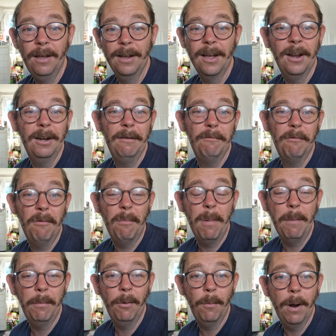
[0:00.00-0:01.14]
I can't even
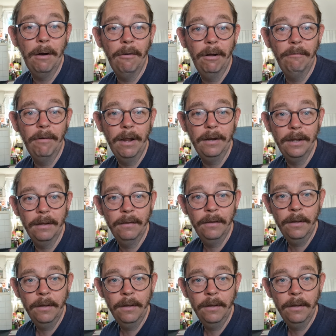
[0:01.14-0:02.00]
remember where I read it.